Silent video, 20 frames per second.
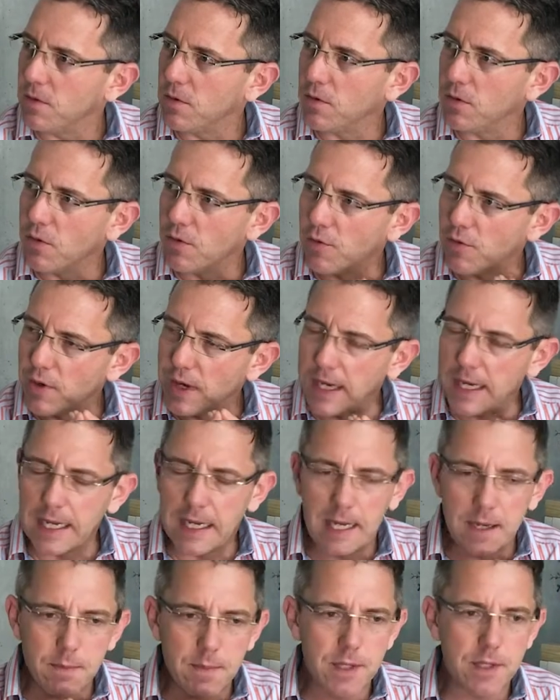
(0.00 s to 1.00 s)
You're
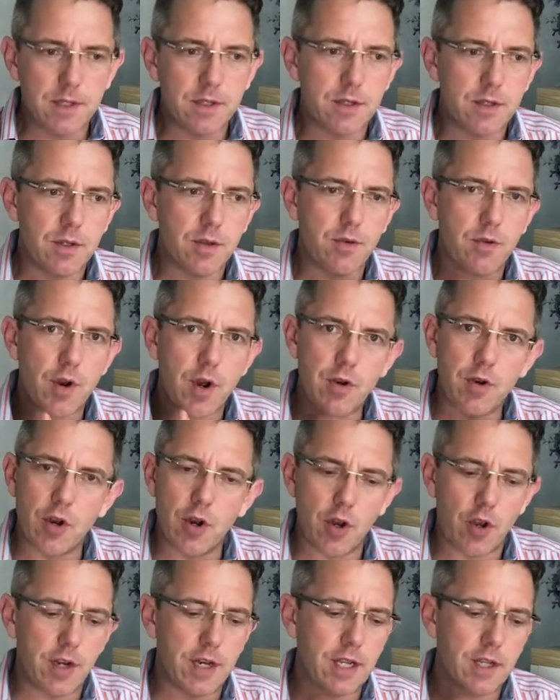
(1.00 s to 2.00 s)
really committed to your
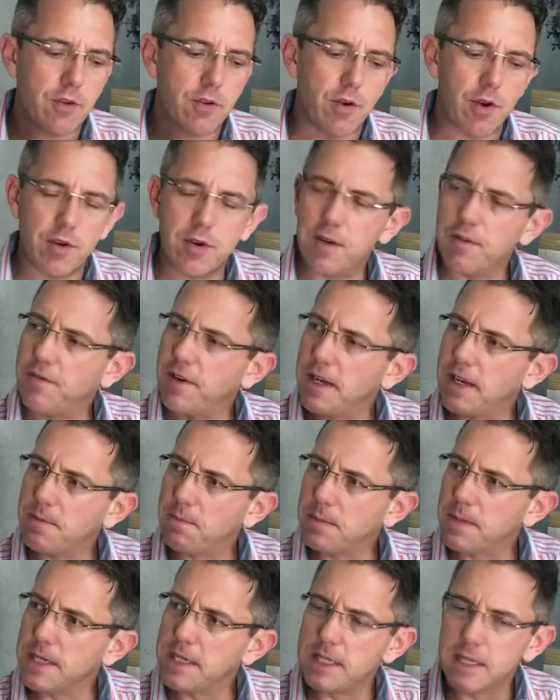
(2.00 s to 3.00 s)
own learning, your own
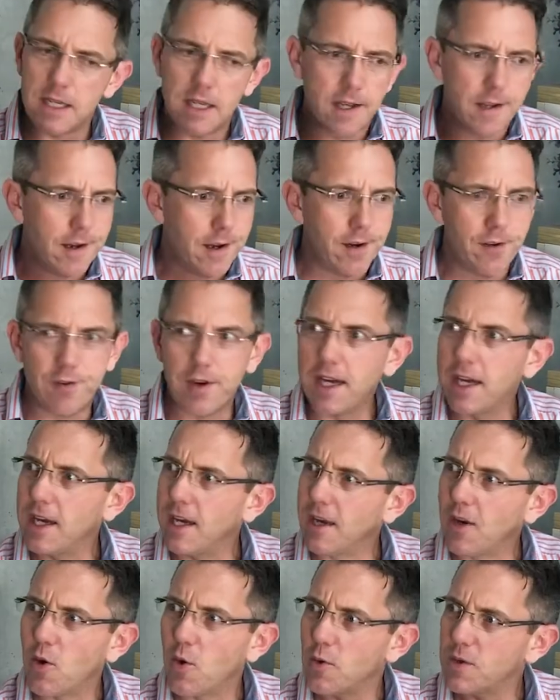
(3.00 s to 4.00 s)
development,
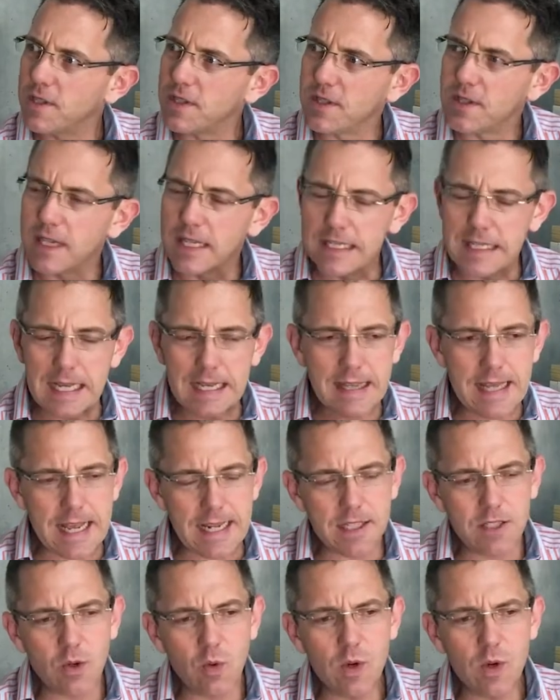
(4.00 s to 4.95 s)
reading courses, things like that.